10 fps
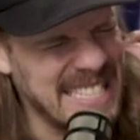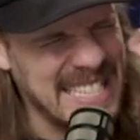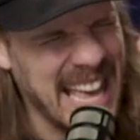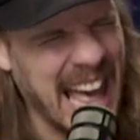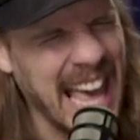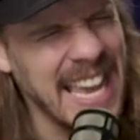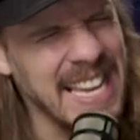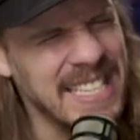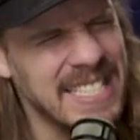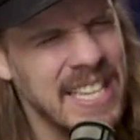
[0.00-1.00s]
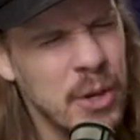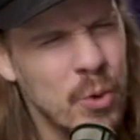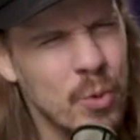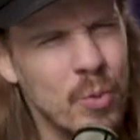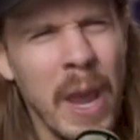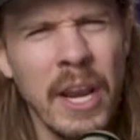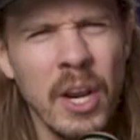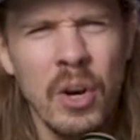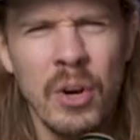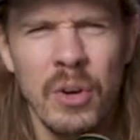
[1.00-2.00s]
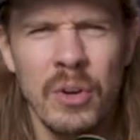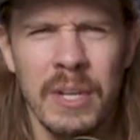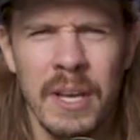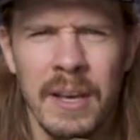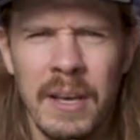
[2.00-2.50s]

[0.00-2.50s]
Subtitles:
tight record.